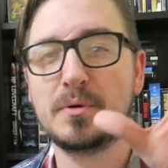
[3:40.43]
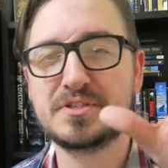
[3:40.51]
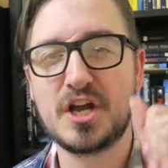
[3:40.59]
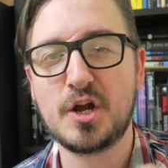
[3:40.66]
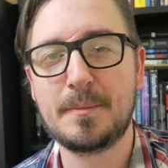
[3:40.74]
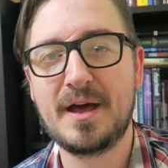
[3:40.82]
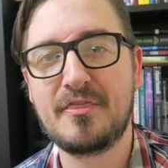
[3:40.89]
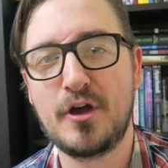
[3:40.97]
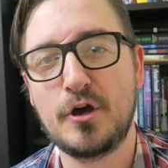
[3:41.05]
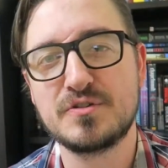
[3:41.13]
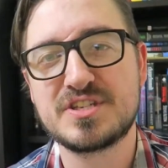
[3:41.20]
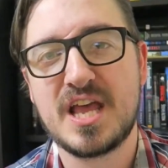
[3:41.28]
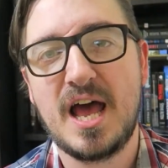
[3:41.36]
we'll talk about
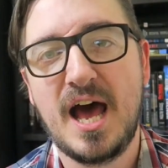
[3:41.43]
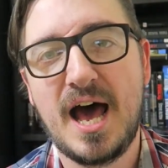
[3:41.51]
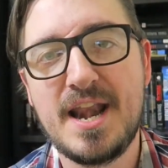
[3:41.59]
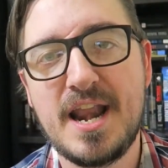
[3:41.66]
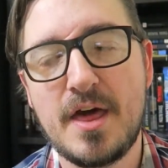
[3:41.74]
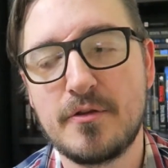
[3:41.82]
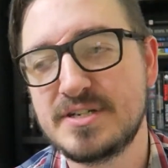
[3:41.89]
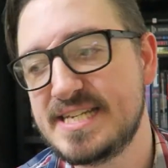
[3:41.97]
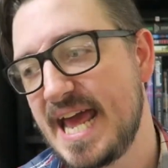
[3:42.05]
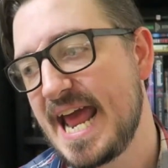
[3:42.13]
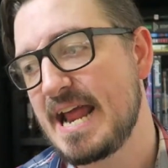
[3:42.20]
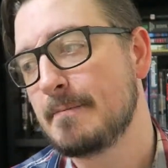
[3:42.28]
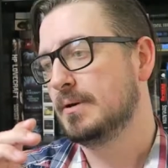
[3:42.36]
those another day.